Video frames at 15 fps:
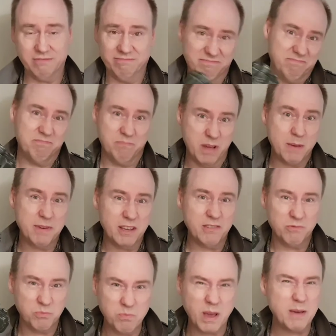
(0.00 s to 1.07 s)
It
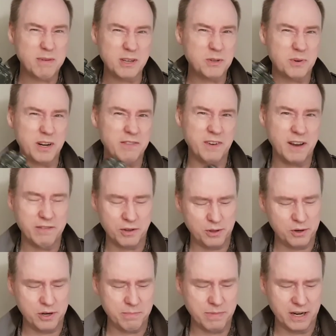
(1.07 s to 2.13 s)
maybe 25 or
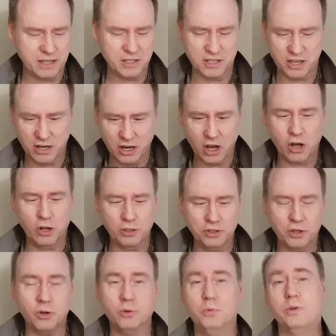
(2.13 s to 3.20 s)
30 bucks
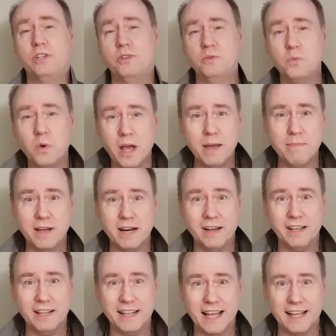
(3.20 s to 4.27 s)
all told, which is way
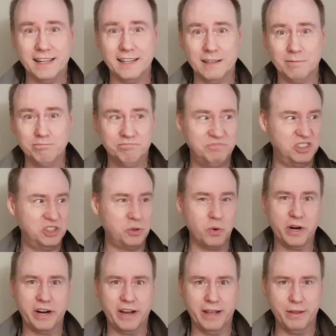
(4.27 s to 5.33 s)
better than that little
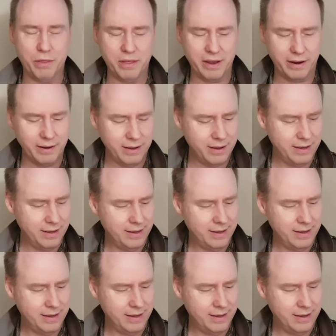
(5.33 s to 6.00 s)
squirt gun thing.